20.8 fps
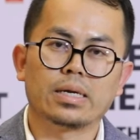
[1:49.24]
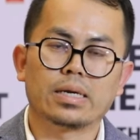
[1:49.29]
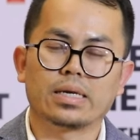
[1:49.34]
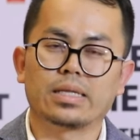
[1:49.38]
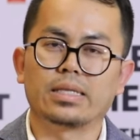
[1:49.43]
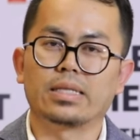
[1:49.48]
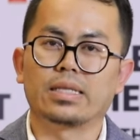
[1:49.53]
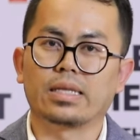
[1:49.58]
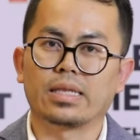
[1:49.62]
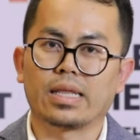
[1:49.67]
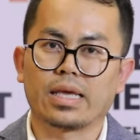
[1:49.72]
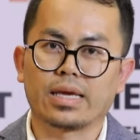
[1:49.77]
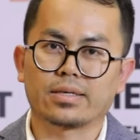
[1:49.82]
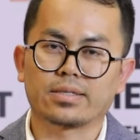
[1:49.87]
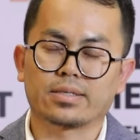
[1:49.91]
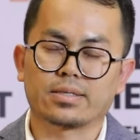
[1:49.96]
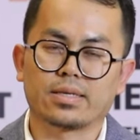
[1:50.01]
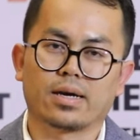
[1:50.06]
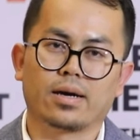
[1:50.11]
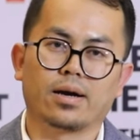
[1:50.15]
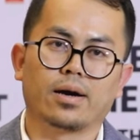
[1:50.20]
in the
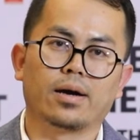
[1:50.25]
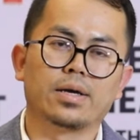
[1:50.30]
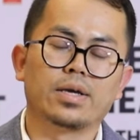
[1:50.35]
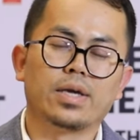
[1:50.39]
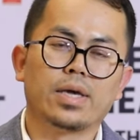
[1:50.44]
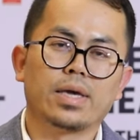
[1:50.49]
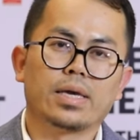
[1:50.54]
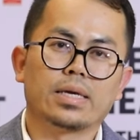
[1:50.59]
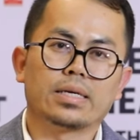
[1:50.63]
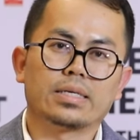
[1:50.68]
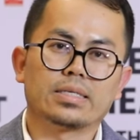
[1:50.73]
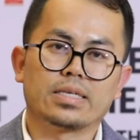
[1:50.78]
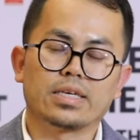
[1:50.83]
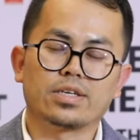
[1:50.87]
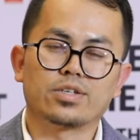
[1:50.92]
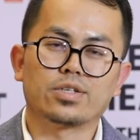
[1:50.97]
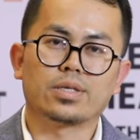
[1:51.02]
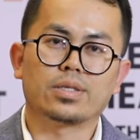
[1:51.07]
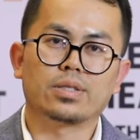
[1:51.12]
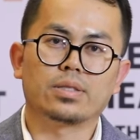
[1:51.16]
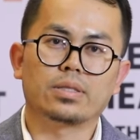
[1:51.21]
next
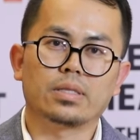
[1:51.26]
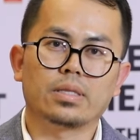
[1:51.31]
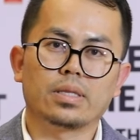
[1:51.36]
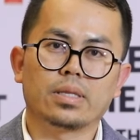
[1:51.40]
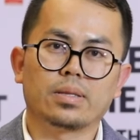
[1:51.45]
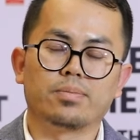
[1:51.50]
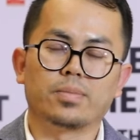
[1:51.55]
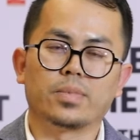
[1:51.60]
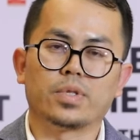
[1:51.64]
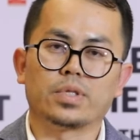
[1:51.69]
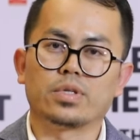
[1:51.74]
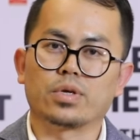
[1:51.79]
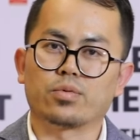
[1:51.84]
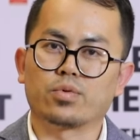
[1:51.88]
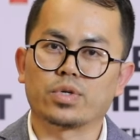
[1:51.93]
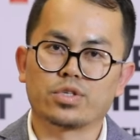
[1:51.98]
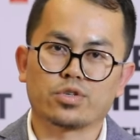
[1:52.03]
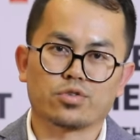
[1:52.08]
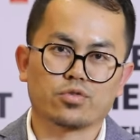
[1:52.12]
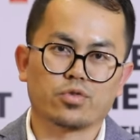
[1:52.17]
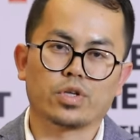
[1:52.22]
session,
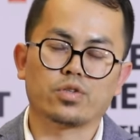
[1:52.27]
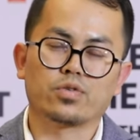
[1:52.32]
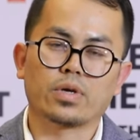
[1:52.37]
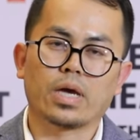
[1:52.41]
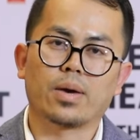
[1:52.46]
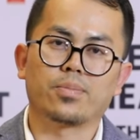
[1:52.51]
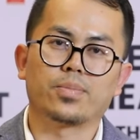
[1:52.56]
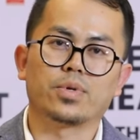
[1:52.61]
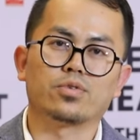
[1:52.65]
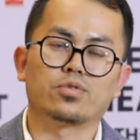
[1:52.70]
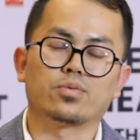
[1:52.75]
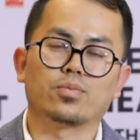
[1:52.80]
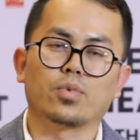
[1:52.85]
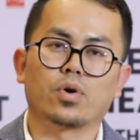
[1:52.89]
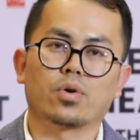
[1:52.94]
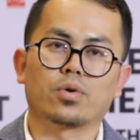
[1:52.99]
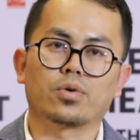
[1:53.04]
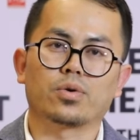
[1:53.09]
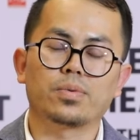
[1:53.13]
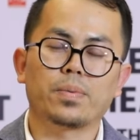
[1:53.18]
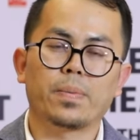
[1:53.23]
which is going to happen
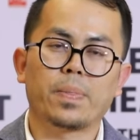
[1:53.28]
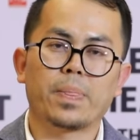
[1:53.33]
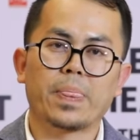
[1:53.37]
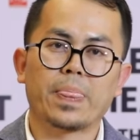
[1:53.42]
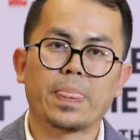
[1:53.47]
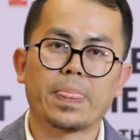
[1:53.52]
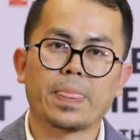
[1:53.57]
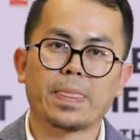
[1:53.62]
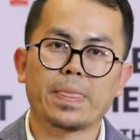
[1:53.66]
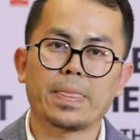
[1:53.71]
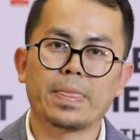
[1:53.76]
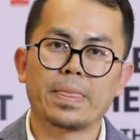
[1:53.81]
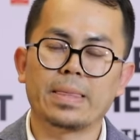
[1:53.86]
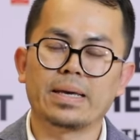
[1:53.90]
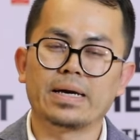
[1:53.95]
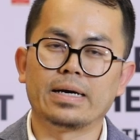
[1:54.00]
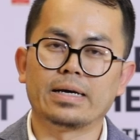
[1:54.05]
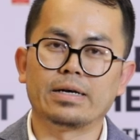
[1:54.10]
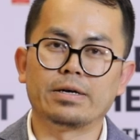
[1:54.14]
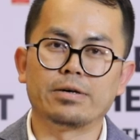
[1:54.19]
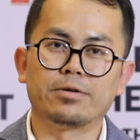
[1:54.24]
tomorrow,
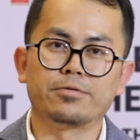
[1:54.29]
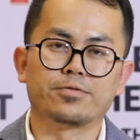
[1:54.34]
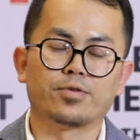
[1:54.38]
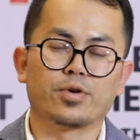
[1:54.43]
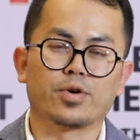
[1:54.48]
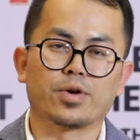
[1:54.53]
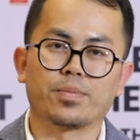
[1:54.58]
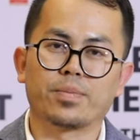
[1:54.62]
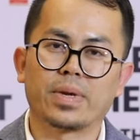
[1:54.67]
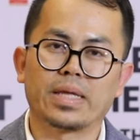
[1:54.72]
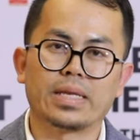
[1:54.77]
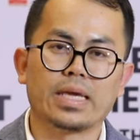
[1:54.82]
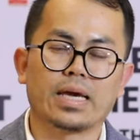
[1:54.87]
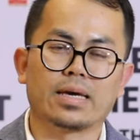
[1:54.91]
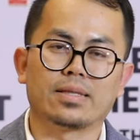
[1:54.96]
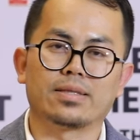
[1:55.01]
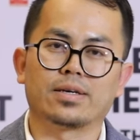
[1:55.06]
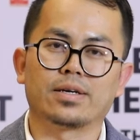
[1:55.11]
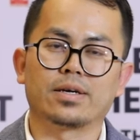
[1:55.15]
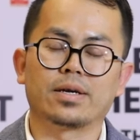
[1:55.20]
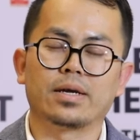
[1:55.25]
for many
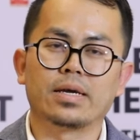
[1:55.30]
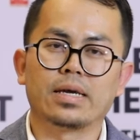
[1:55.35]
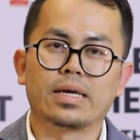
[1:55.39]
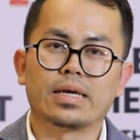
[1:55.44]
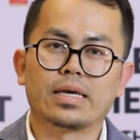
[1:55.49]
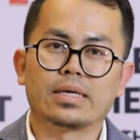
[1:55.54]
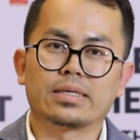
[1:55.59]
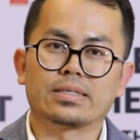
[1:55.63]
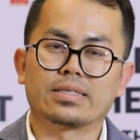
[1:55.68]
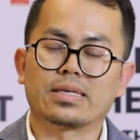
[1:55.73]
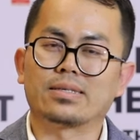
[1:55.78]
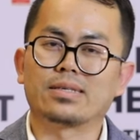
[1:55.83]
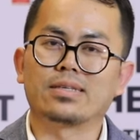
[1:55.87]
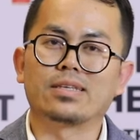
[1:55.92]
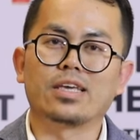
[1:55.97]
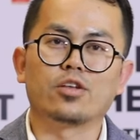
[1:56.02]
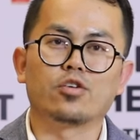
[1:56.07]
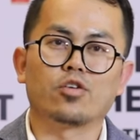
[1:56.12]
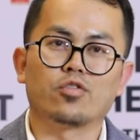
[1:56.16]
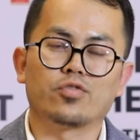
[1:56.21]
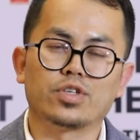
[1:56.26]
other certain
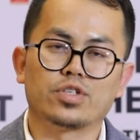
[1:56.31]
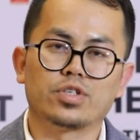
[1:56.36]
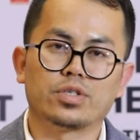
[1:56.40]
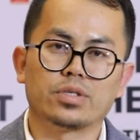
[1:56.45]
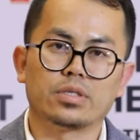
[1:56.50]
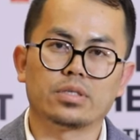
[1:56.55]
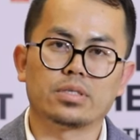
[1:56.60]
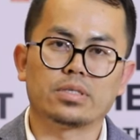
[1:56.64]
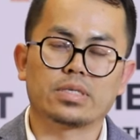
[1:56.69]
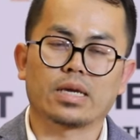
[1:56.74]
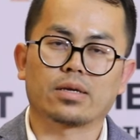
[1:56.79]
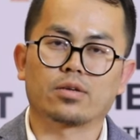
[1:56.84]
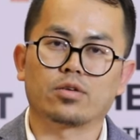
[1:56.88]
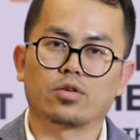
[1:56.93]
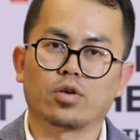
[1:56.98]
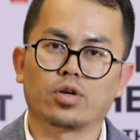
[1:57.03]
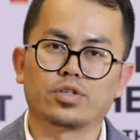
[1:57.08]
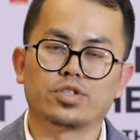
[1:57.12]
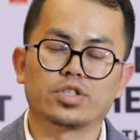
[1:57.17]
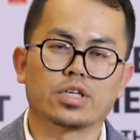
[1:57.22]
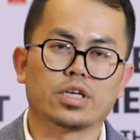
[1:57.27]
innovations,
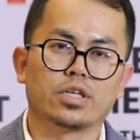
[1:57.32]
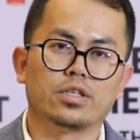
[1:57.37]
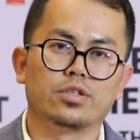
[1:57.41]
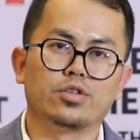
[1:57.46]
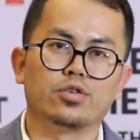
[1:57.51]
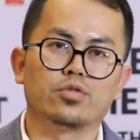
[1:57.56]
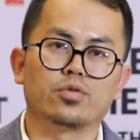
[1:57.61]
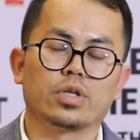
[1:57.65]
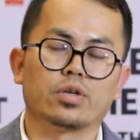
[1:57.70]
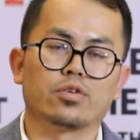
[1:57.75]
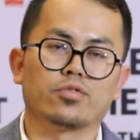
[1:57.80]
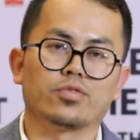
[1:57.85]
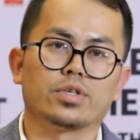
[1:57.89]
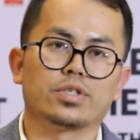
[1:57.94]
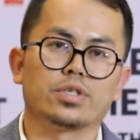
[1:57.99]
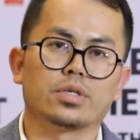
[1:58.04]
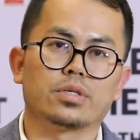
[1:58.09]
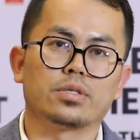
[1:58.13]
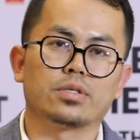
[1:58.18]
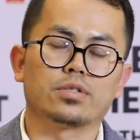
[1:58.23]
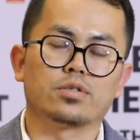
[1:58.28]
technological new
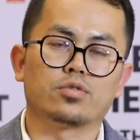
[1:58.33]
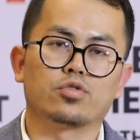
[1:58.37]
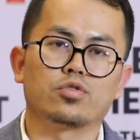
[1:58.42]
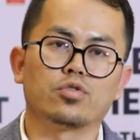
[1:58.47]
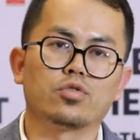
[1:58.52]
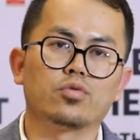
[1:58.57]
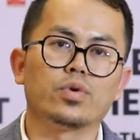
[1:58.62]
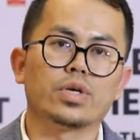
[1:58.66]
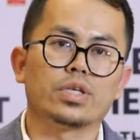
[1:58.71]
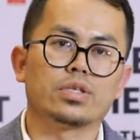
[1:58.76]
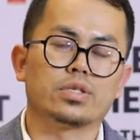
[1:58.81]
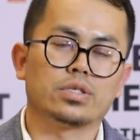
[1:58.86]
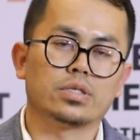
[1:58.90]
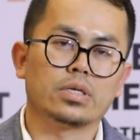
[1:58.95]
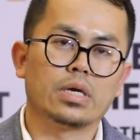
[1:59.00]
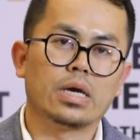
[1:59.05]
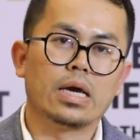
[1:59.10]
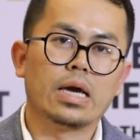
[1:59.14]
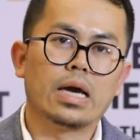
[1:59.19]
innovations, through which